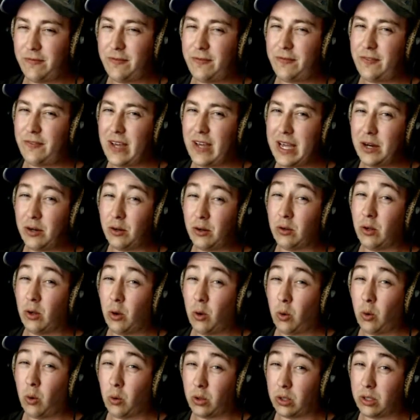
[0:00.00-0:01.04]
fail
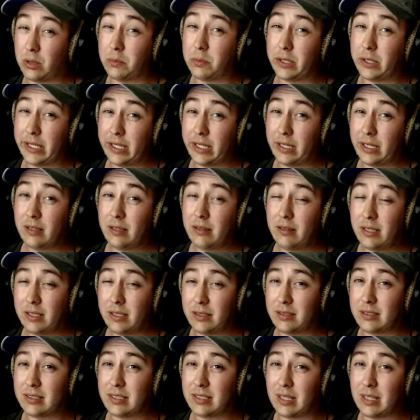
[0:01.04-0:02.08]
horribly in
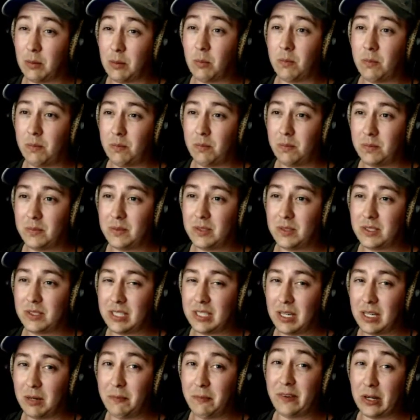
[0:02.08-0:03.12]

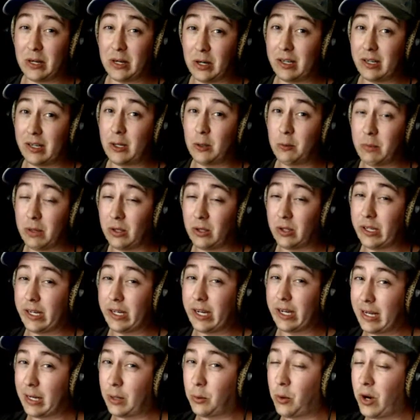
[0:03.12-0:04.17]
some very
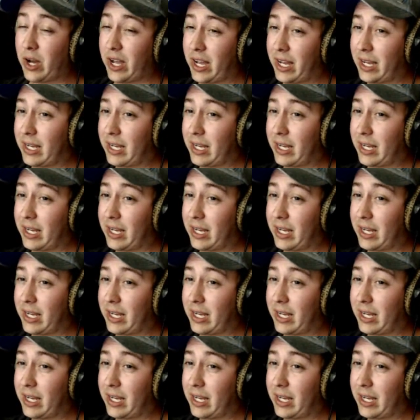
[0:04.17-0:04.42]
humiliating way.